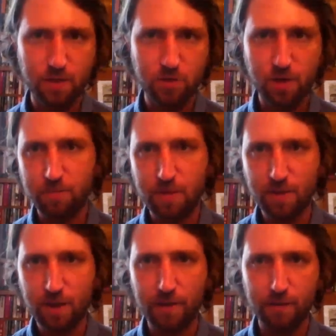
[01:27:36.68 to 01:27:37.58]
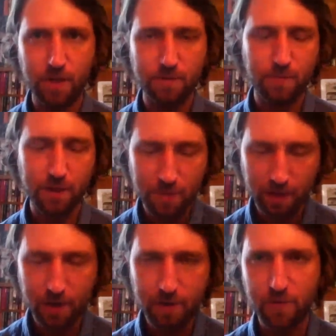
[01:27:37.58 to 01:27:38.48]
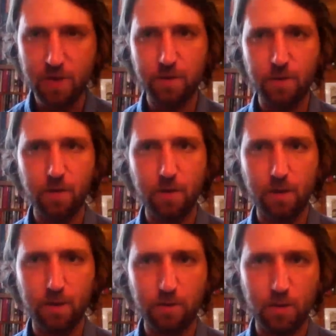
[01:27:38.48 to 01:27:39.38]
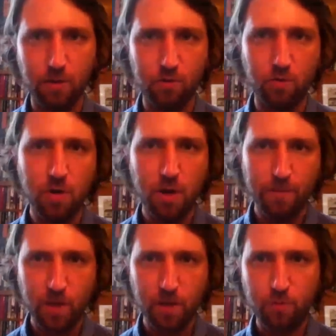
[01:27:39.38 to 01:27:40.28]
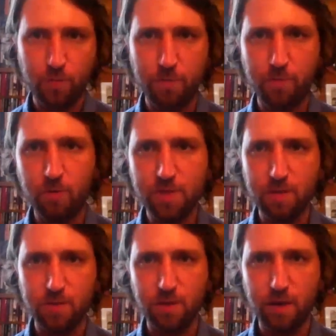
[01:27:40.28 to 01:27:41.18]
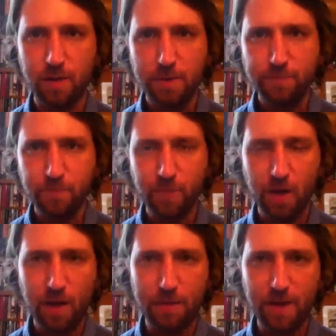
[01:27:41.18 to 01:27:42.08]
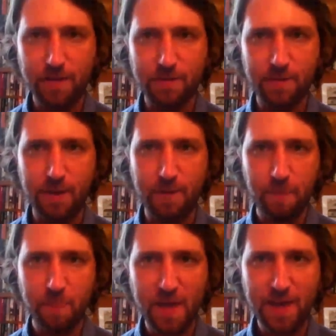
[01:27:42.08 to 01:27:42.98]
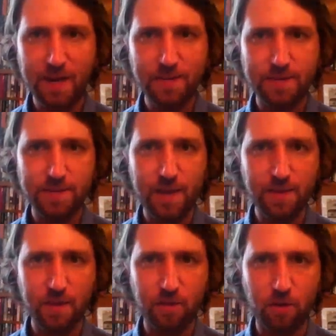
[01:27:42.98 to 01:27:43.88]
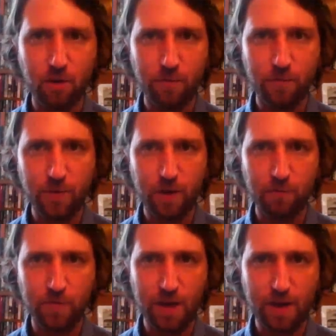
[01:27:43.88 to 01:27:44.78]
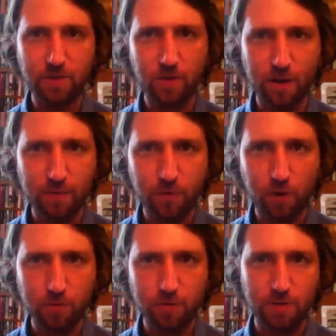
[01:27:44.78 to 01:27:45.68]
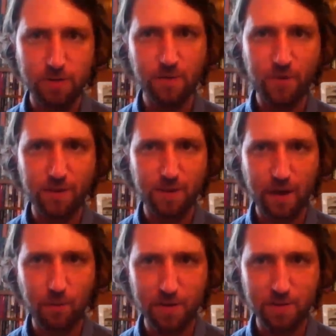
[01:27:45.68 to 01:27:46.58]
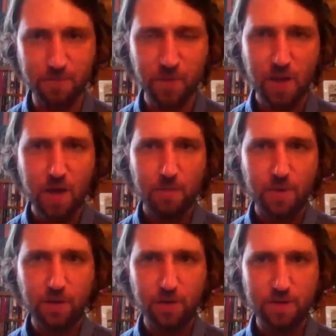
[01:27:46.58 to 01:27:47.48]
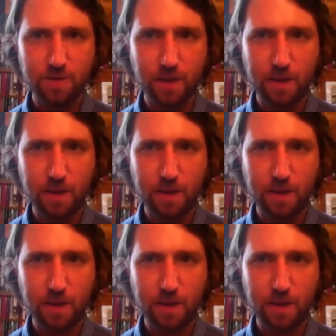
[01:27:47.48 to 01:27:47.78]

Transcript: Gerald McCarthy who proposed that their understanding of the electoral fraud is different than ours, because